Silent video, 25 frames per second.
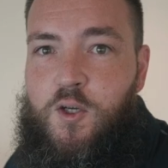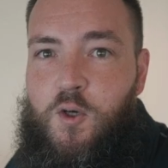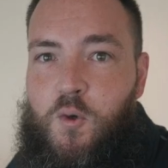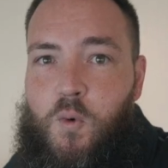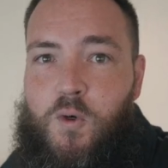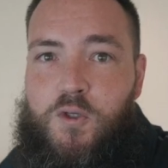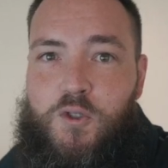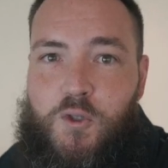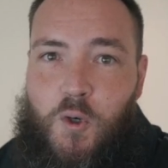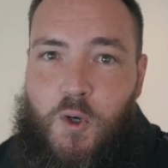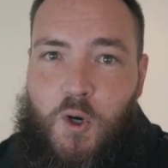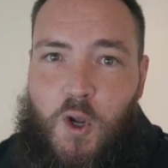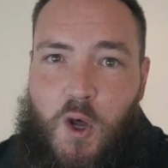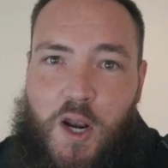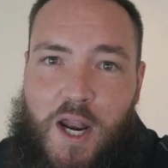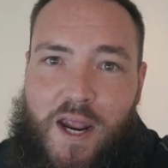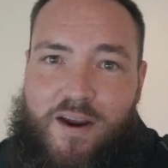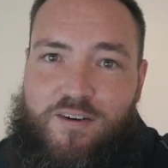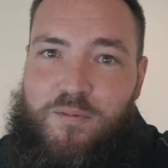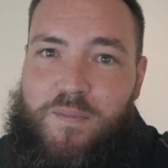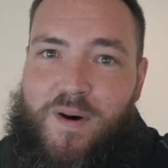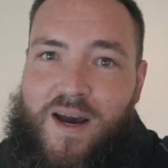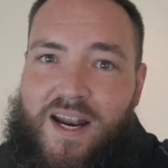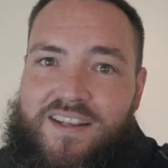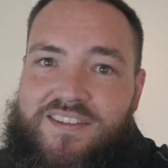What's going on,
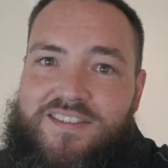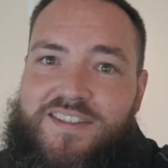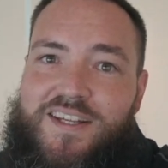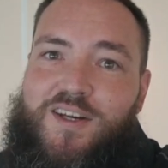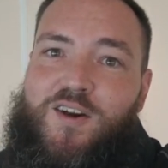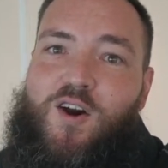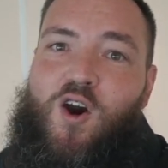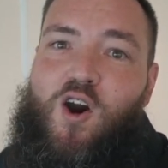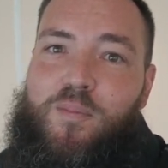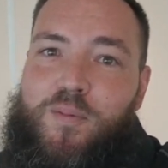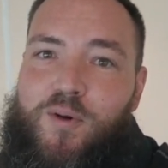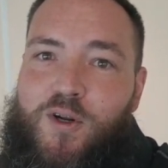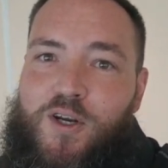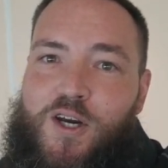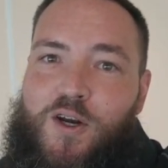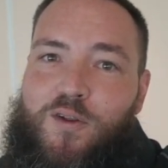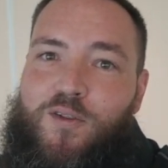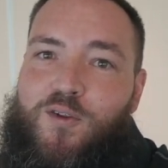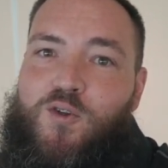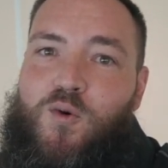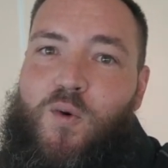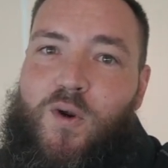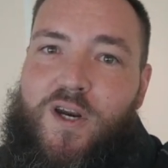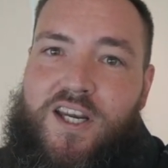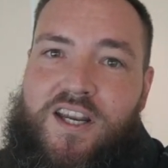everybody? It's Nick Carpenter here at the
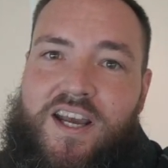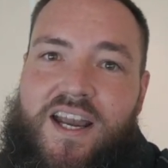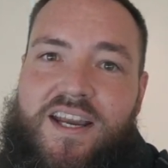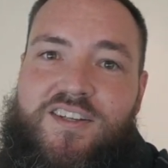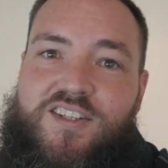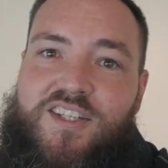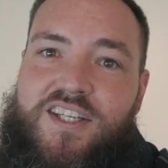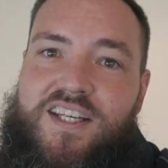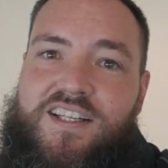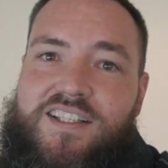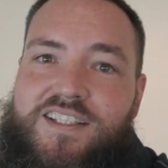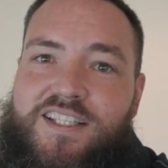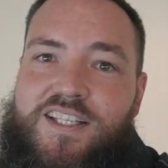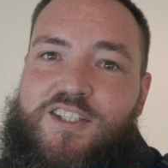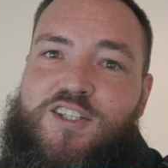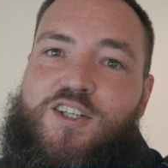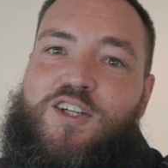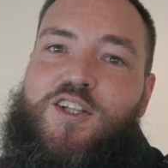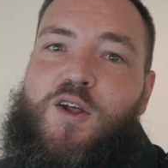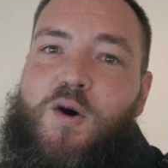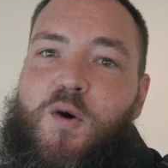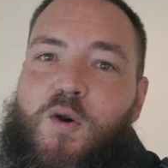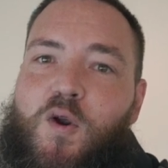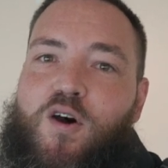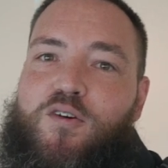twenty nineteen Legion of
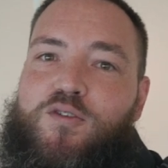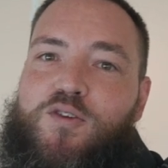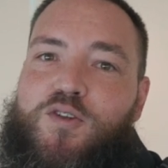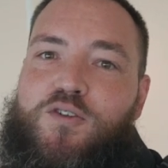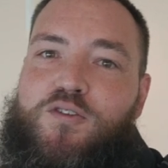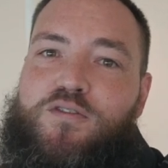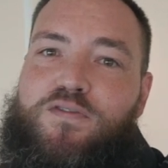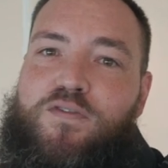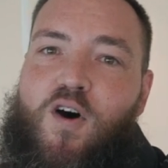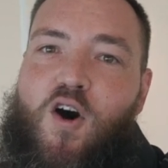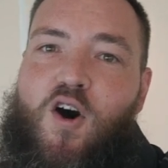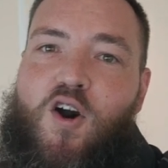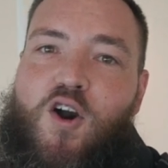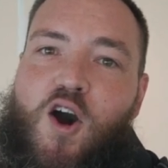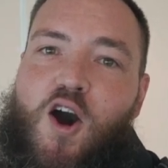Loan Officers Fall